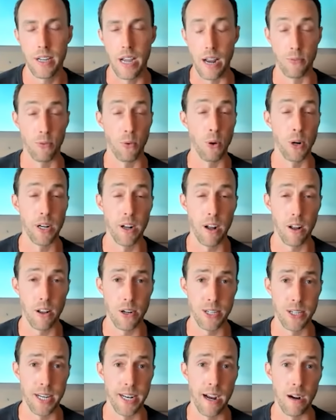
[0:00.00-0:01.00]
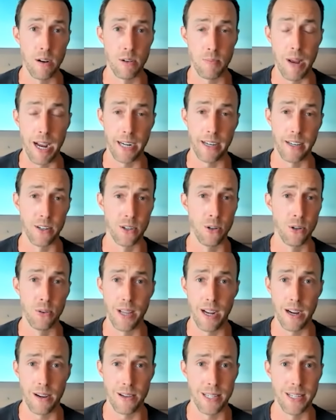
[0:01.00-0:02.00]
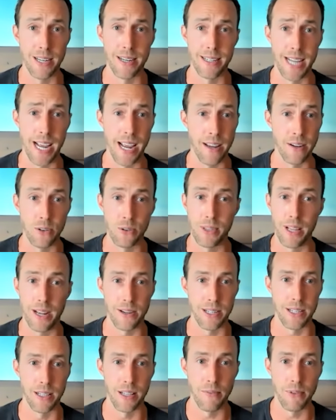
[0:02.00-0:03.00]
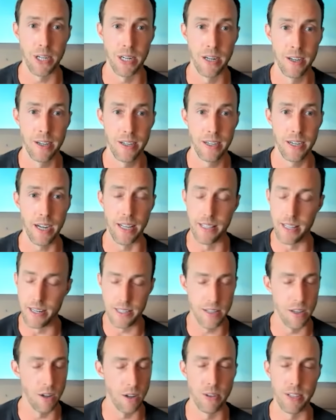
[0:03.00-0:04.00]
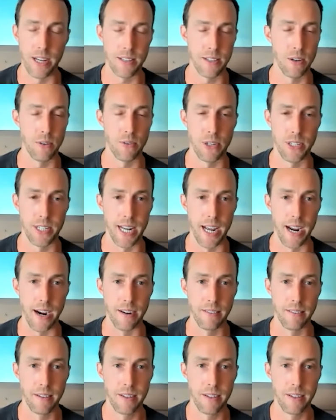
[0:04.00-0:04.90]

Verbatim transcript: at $40 an ounce back in 2010, 2011, and they still own that silver today.